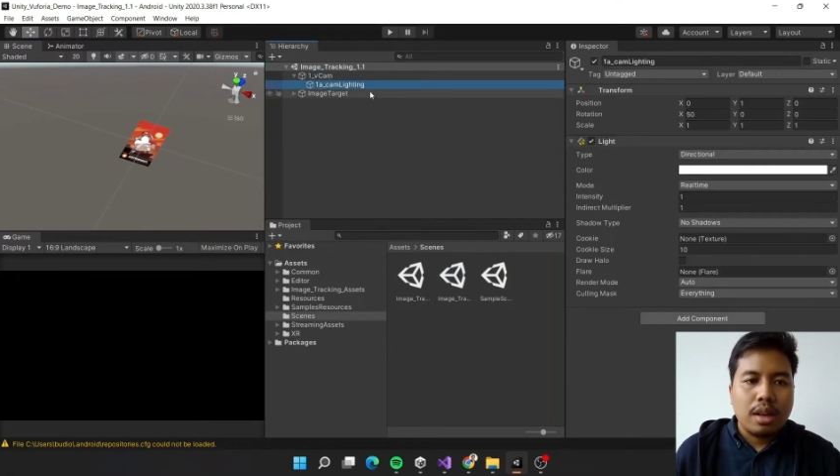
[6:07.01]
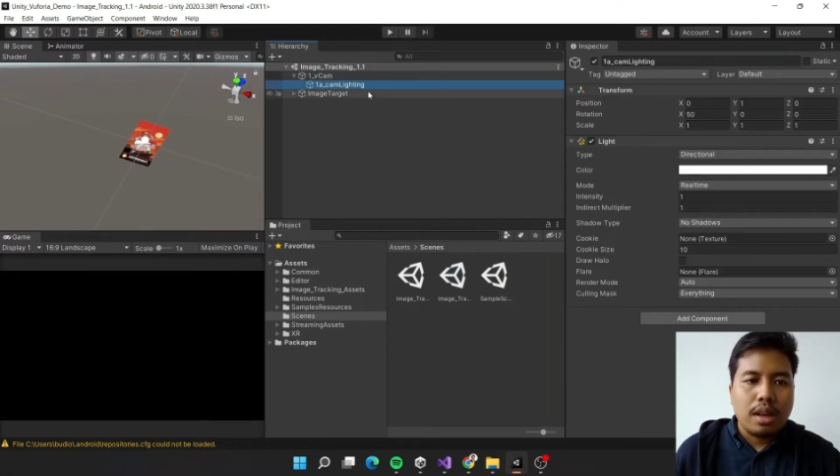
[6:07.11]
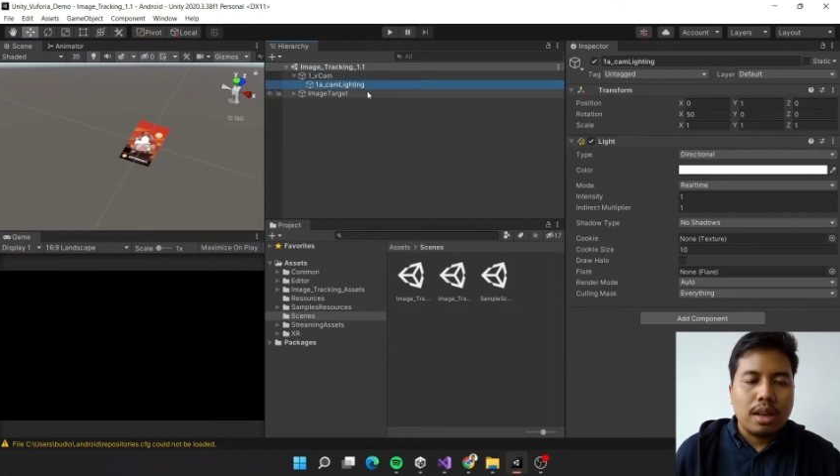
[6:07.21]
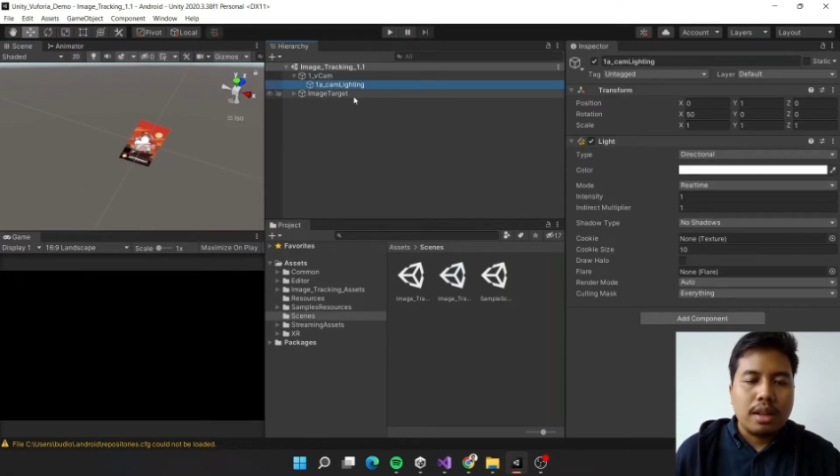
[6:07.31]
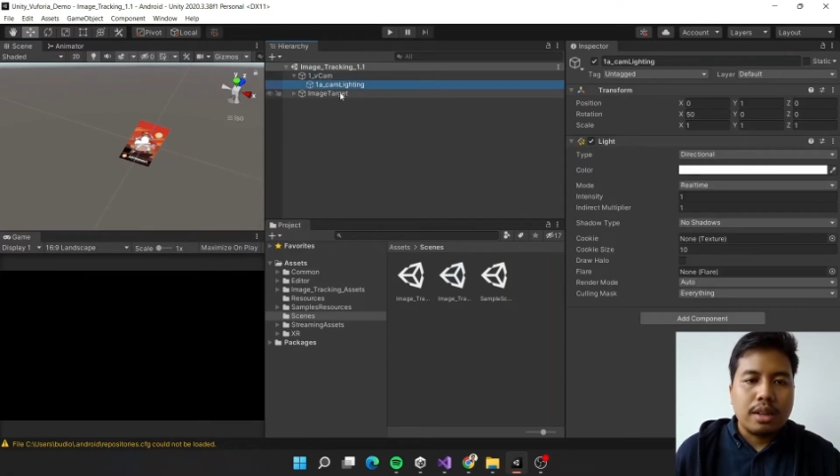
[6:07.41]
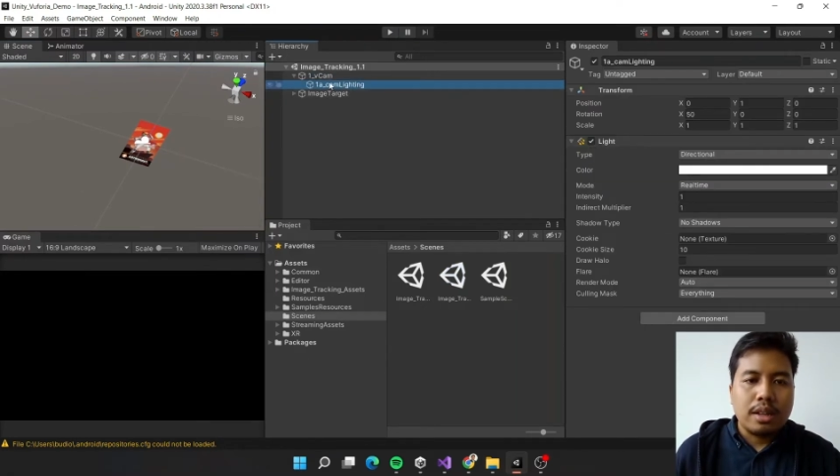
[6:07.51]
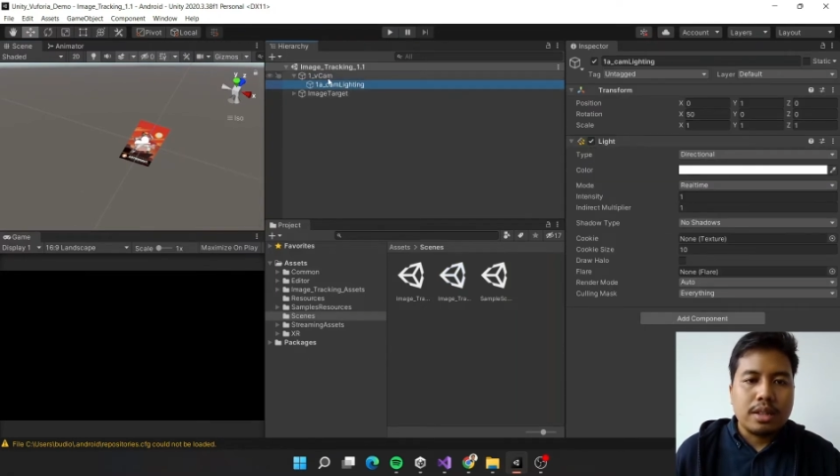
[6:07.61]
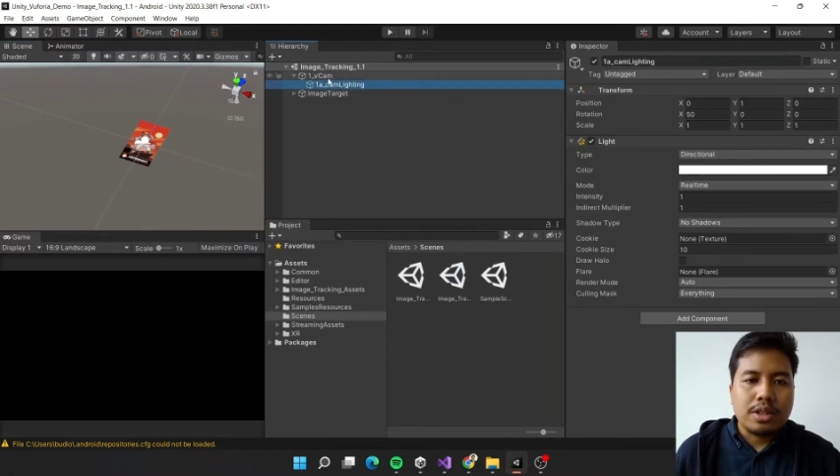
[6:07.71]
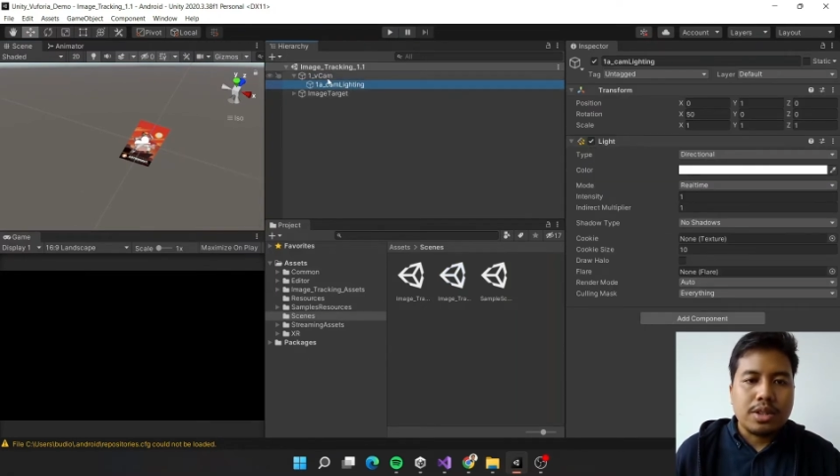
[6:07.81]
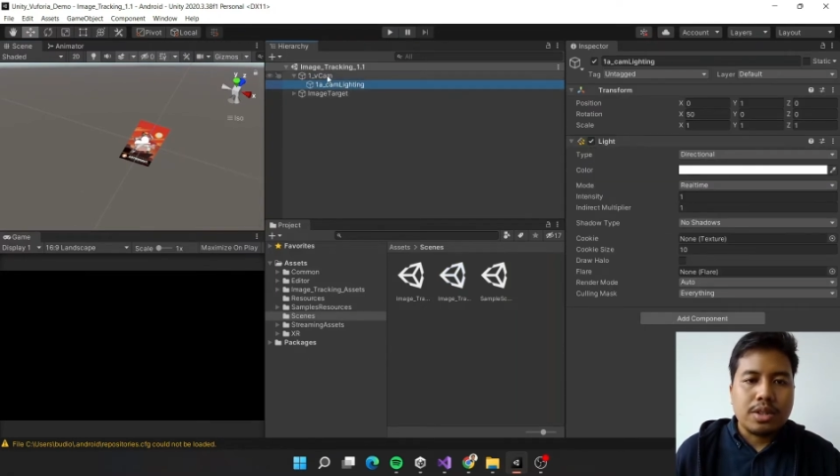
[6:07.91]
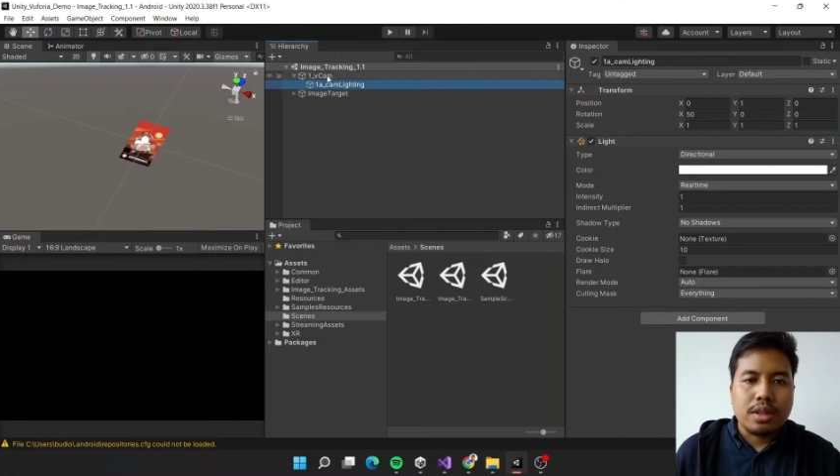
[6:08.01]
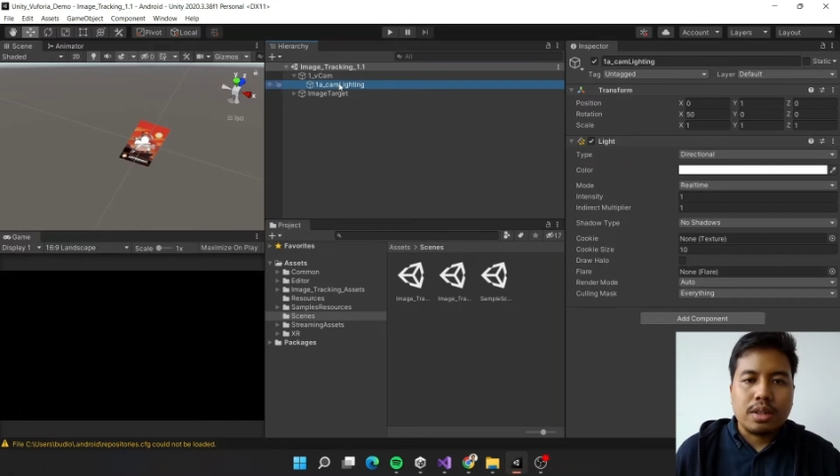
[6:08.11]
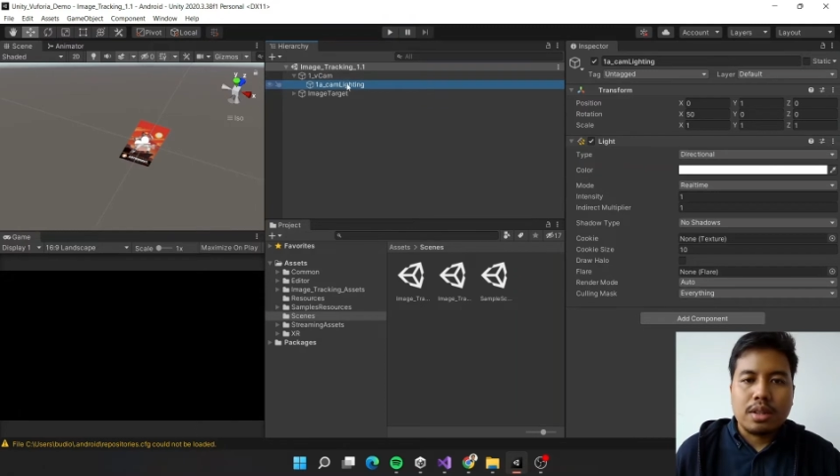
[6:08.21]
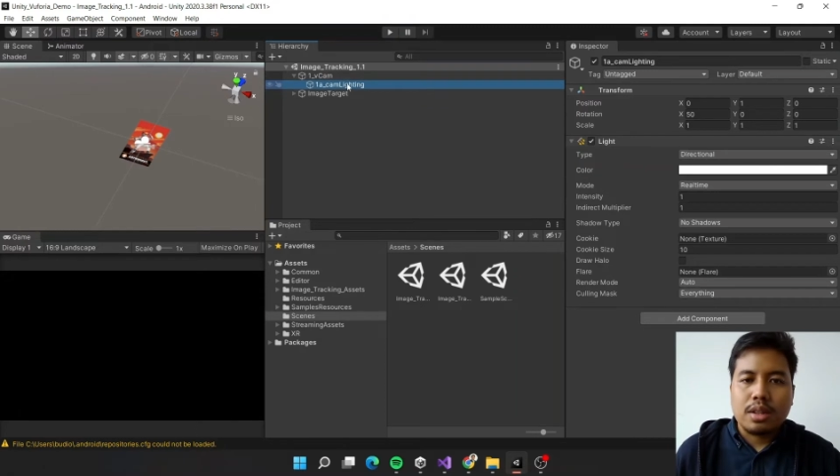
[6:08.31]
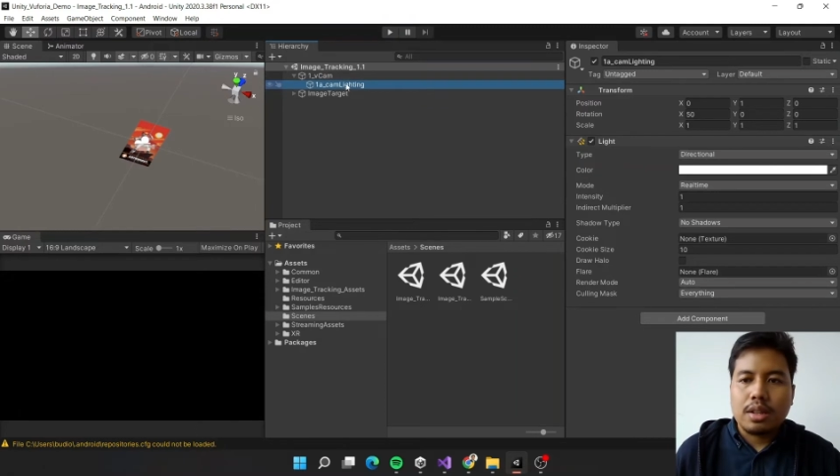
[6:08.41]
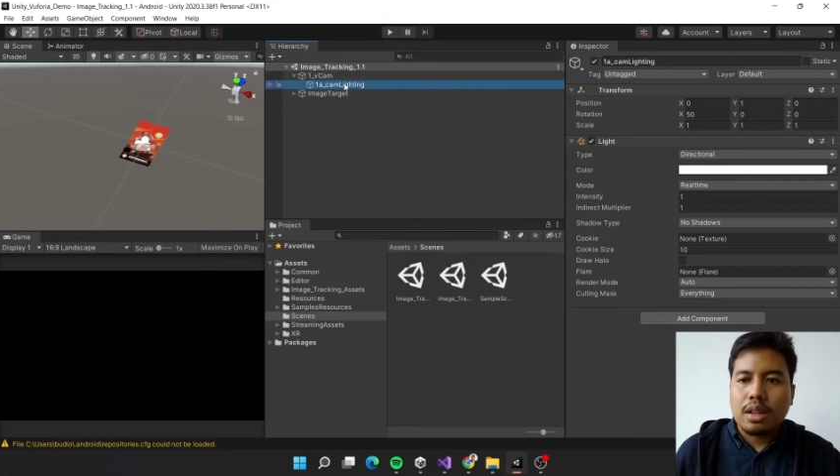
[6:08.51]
and here just a